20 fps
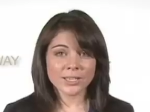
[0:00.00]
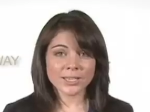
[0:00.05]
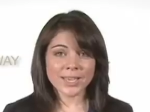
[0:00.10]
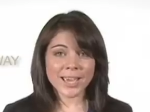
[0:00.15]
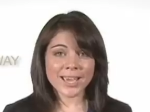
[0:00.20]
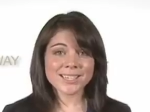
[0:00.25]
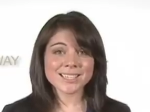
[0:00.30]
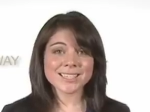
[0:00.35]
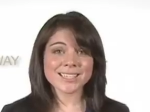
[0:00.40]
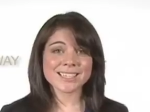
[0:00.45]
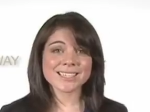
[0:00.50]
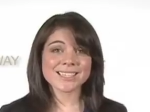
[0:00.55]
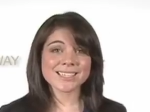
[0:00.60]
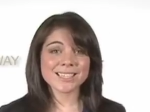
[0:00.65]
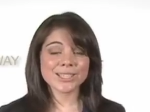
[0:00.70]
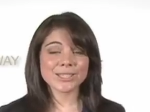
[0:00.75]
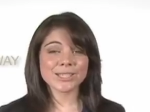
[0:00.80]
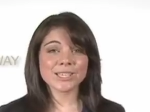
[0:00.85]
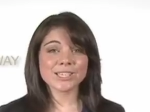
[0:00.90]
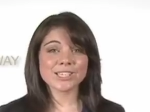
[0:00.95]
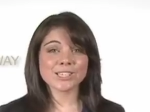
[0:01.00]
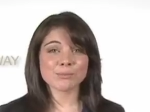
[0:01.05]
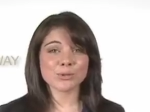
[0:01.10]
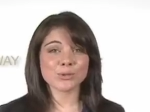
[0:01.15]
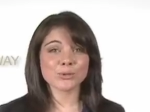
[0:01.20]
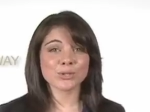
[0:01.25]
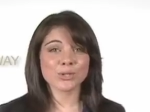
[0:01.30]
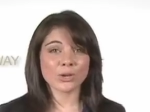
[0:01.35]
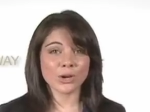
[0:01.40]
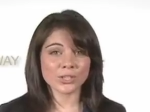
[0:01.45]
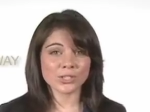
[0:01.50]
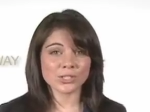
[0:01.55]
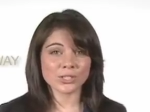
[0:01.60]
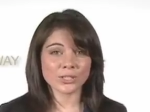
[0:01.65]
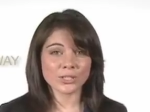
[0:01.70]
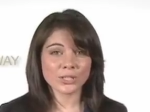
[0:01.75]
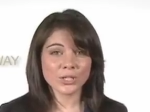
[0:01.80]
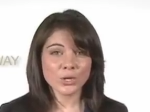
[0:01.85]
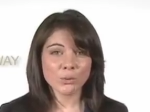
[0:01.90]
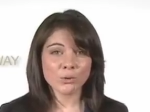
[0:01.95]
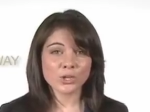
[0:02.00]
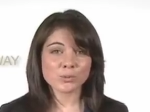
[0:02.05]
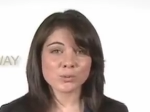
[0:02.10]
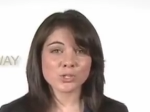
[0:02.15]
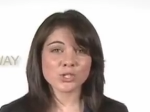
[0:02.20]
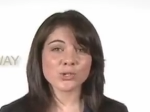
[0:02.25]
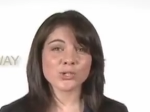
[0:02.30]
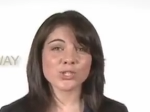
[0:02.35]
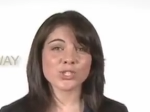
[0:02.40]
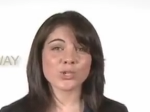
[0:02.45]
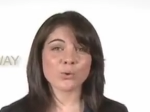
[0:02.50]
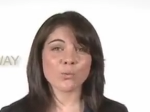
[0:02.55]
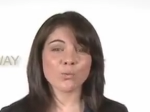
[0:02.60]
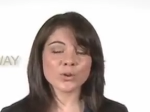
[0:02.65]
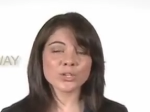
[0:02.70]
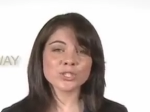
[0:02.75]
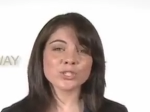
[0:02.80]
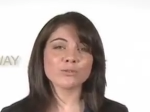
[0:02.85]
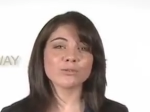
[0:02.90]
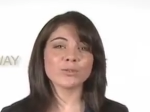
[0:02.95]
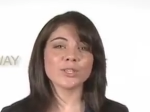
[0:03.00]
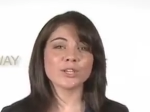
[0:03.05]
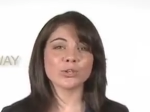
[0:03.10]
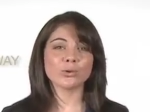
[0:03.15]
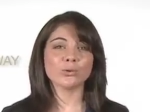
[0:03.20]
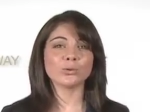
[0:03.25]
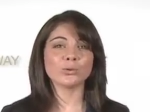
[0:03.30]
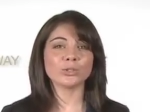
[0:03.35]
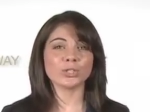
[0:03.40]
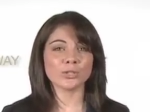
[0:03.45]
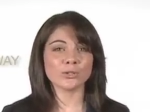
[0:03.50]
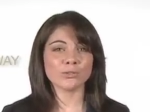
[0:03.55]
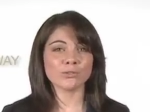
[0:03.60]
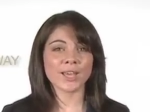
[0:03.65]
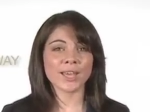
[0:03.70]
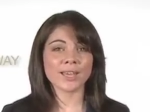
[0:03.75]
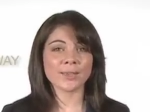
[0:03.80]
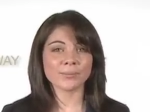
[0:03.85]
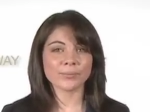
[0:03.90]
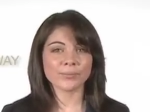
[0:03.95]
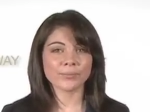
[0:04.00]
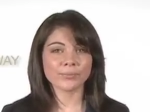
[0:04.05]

cased in a silky smooth cotton, which produces a wonderfully cool duvet.